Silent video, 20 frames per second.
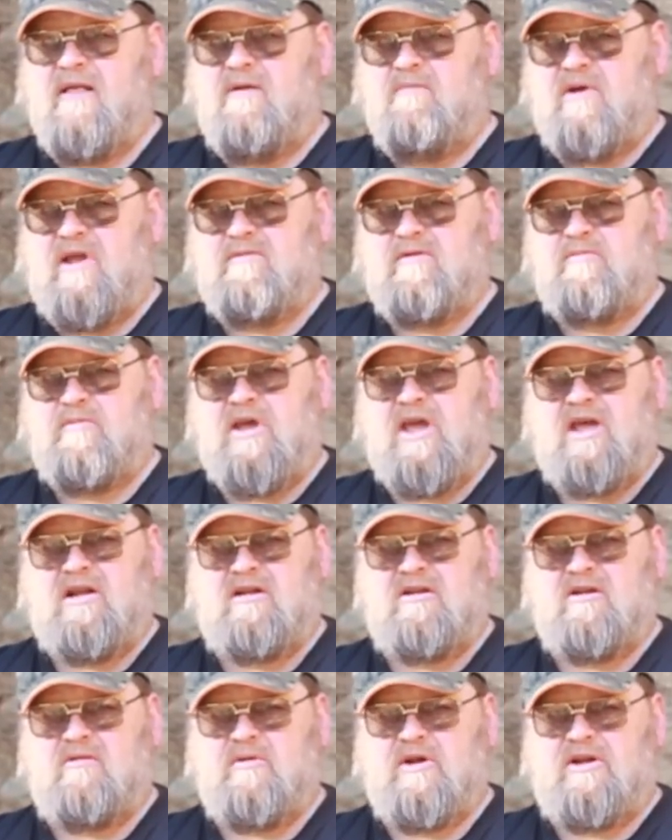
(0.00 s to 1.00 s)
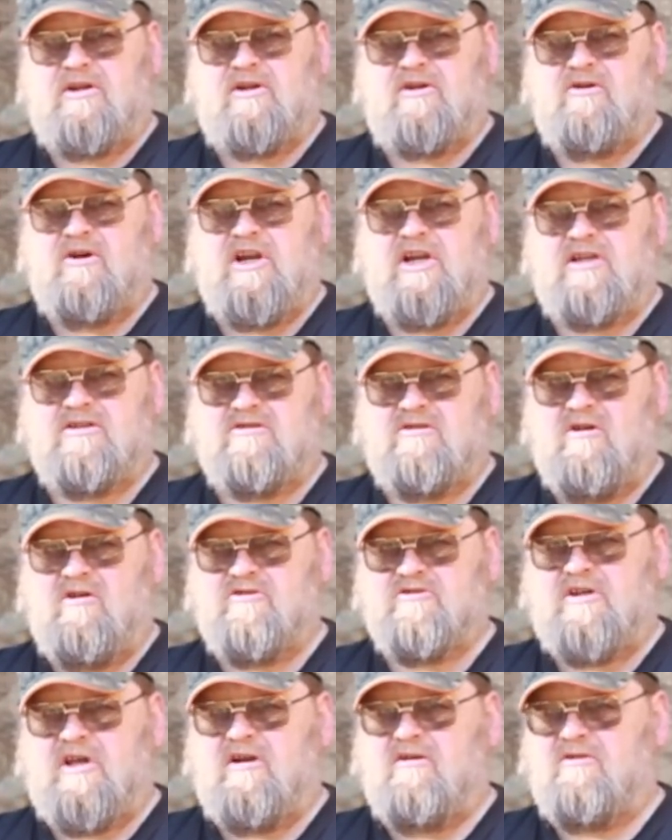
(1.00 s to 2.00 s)
maybe pan a little bit in the creek as long
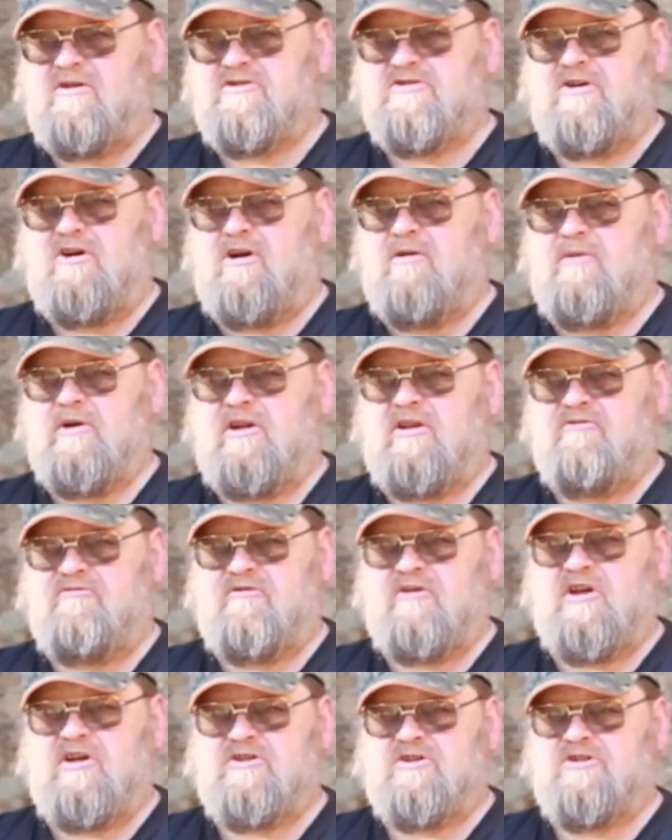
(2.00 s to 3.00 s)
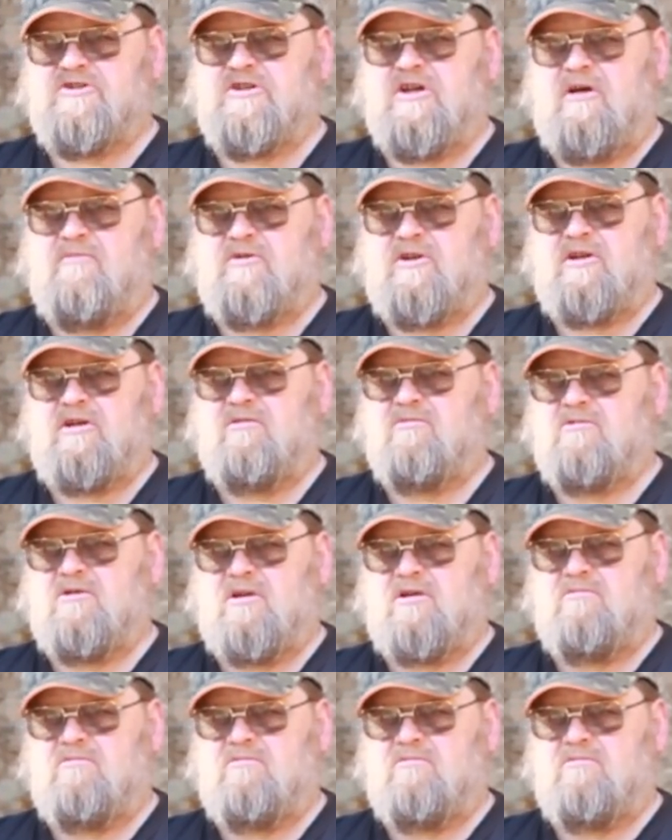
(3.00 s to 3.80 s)
as I don't disturb any fish or something.